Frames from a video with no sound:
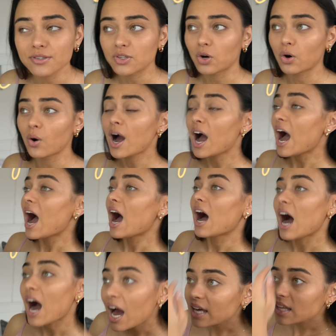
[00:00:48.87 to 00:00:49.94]
So
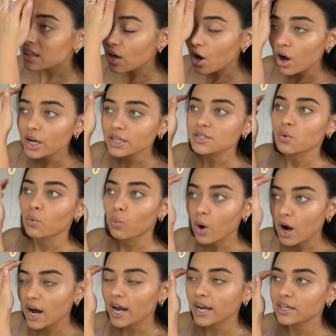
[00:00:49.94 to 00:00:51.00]
I thought,
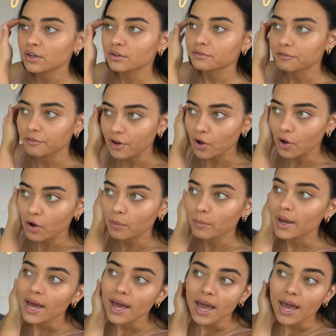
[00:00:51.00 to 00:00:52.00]
why not film